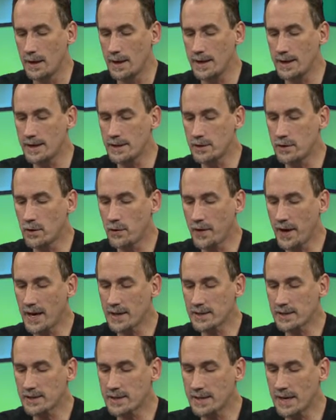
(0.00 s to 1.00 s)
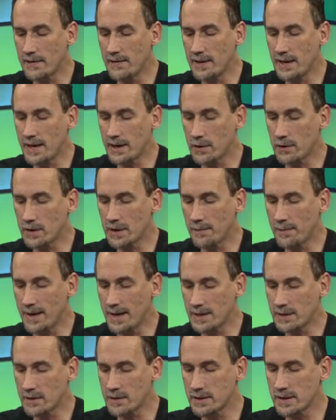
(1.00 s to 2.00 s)
In 2007, I earned a
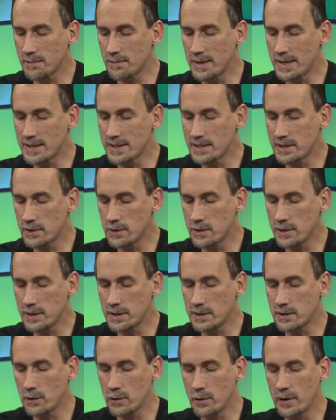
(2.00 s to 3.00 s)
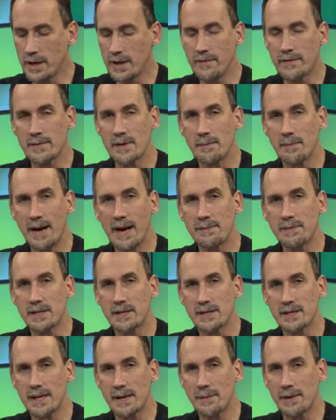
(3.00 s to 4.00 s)
master's in ministry degree from a
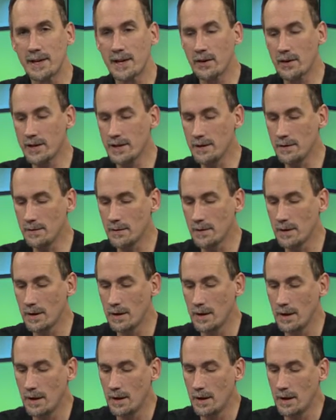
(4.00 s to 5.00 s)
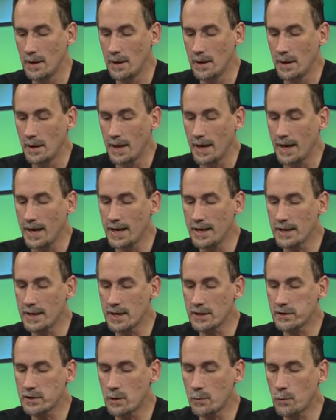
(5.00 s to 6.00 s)
Baptist seminary and I
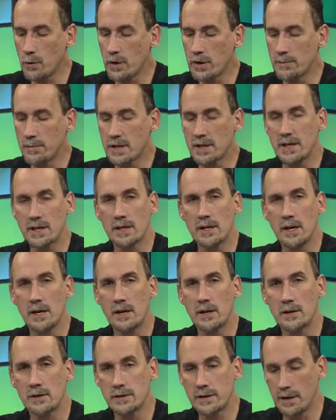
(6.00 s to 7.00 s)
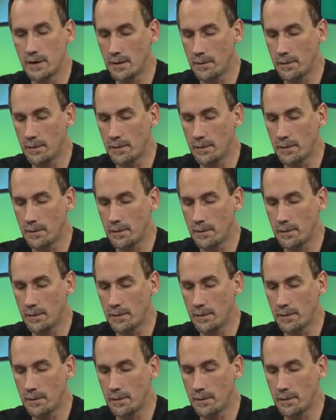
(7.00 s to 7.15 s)
also wrote a booklet called